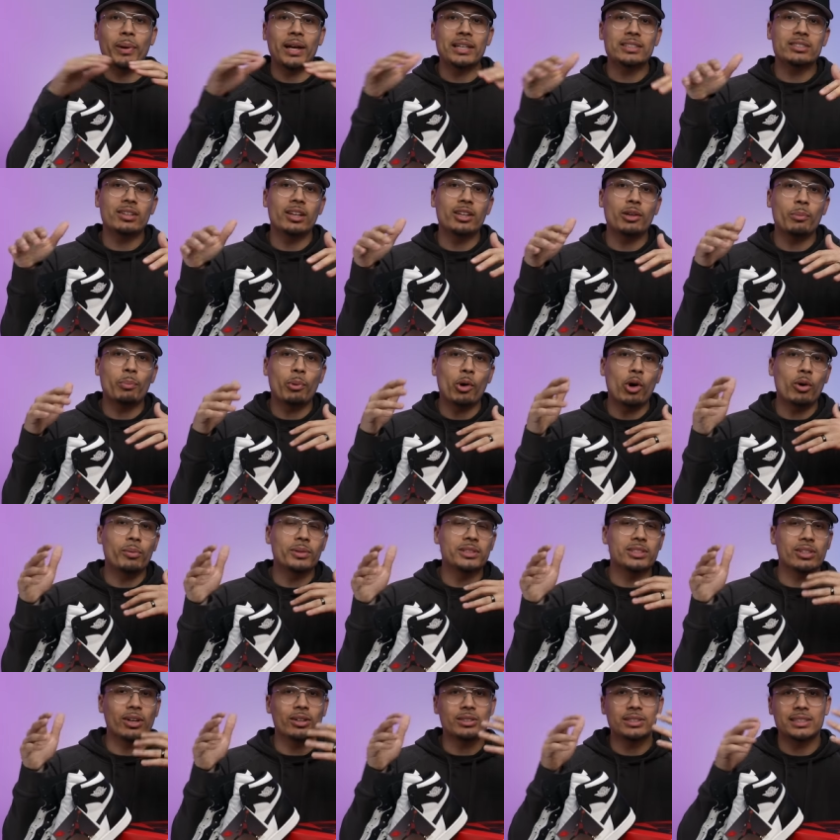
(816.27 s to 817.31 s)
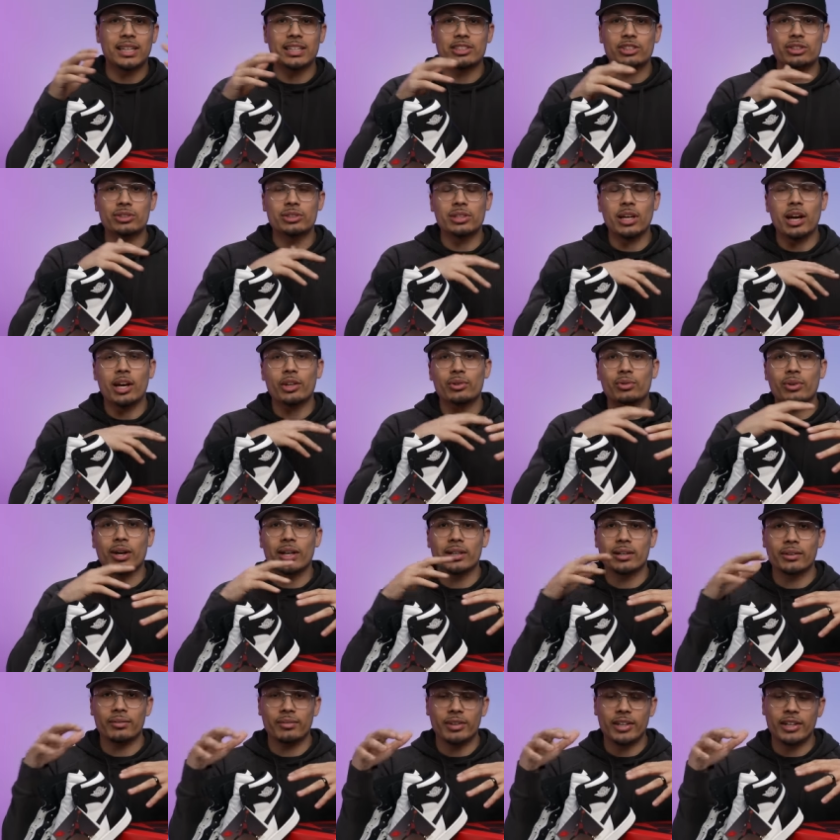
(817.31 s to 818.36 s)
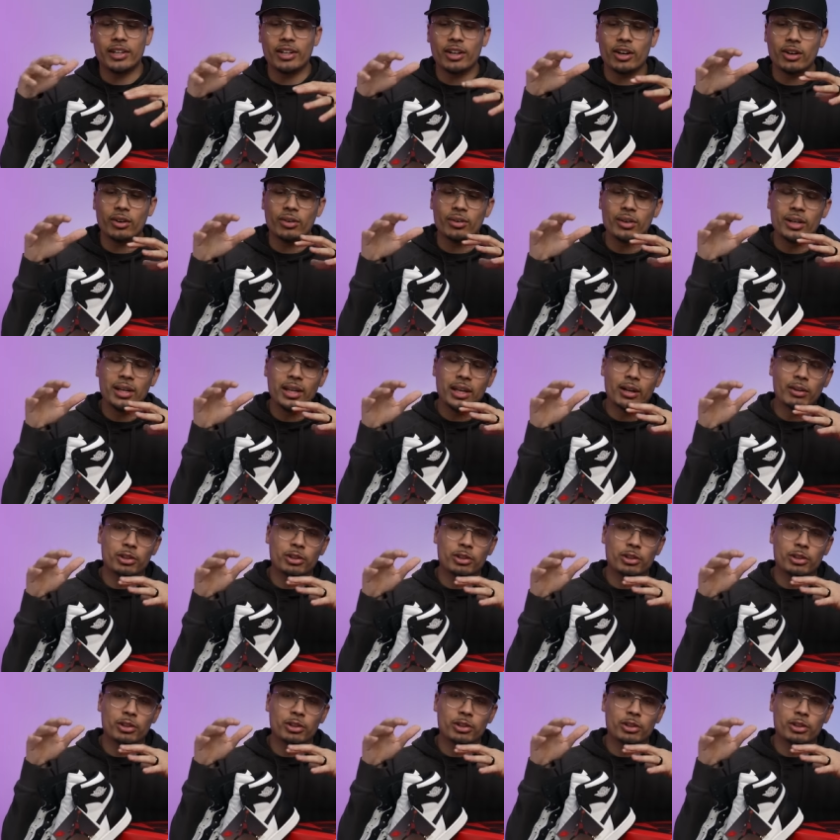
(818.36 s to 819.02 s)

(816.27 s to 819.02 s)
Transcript: based on the poll results that you saw throughout the video,